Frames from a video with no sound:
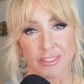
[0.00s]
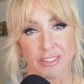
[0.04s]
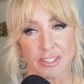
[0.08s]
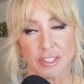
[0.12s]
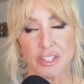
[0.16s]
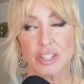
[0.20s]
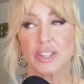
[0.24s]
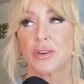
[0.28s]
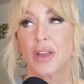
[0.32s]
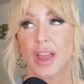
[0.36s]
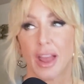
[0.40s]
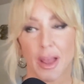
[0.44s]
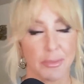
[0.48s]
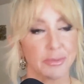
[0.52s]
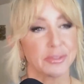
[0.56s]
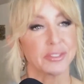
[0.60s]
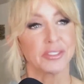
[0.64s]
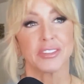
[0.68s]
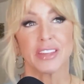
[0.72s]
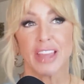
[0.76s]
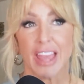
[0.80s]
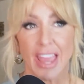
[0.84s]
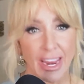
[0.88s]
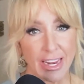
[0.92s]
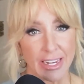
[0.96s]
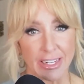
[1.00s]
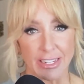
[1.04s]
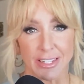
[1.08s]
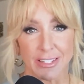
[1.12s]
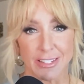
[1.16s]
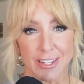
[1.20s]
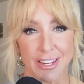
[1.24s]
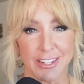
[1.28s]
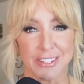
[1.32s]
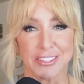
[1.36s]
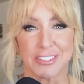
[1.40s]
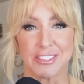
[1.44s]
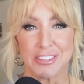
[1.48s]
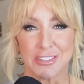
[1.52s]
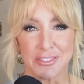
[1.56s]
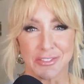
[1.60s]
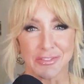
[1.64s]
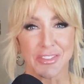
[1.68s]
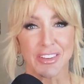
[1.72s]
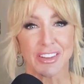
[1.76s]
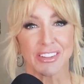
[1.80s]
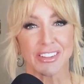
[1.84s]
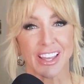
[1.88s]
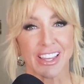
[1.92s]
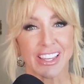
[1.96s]
Do you absolutely hate it? Do you
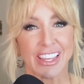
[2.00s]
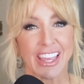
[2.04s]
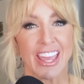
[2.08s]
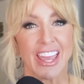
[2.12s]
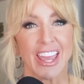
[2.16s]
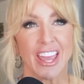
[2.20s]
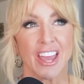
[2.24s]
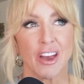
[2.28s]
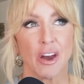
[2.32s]
feel like